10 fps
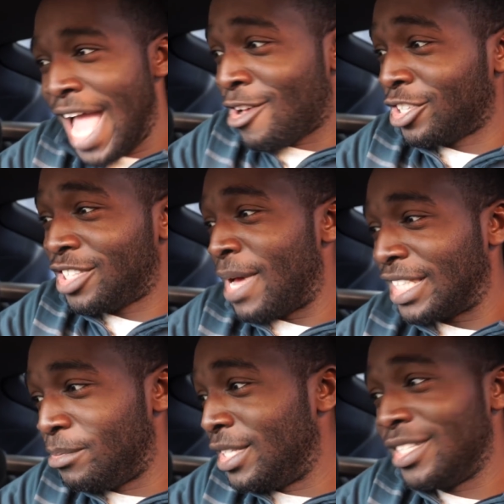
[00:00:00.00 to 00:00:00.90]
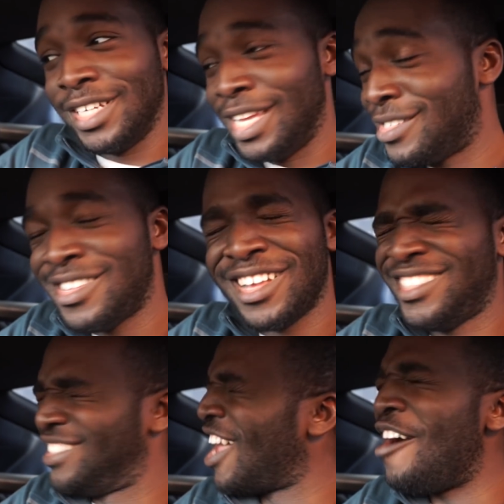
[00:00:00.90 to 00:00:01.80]
and customizability. It's
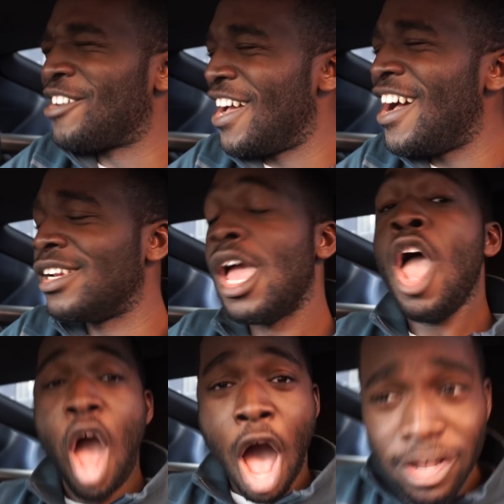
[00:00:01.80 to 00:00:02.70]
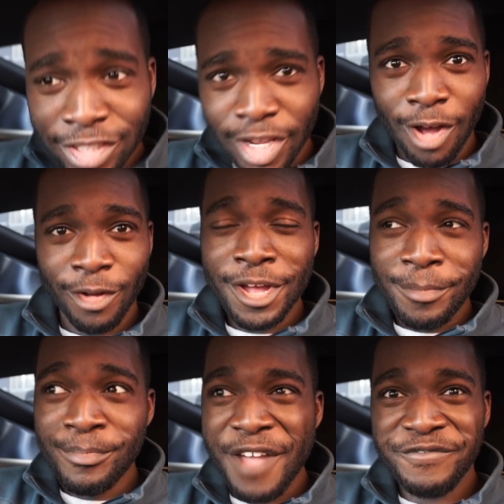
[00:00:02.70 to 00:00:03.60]
just so good. Also,
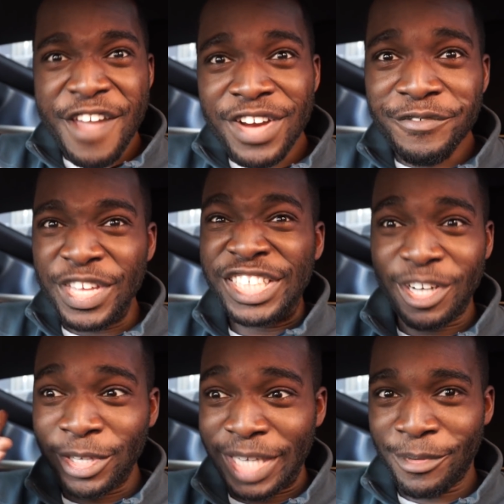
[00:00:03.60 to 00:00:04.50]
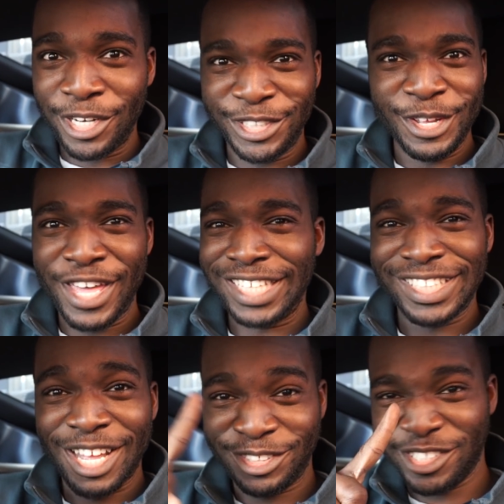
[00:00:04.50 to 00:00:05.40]
my favorite feature, which I'm going to show you guys
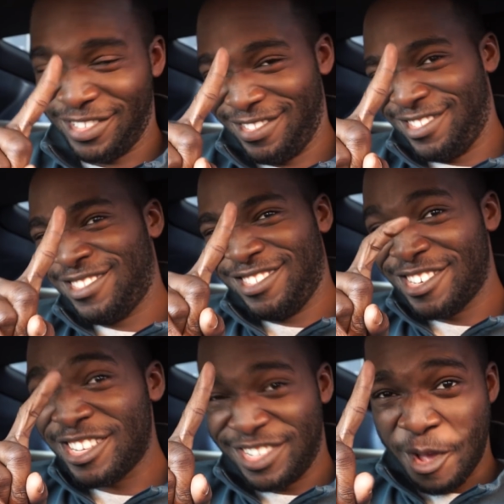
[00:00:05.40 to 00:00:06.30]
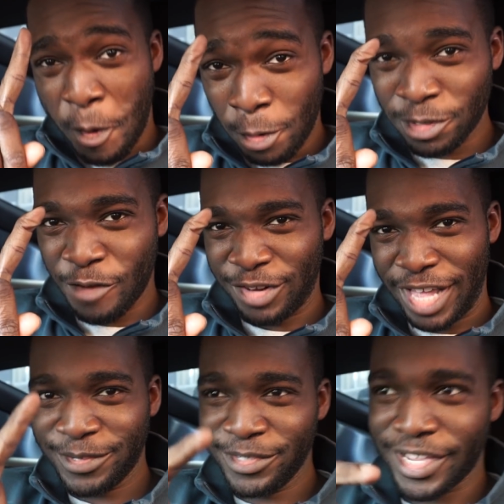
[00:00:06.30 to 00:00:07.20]
now, just hold on for like 2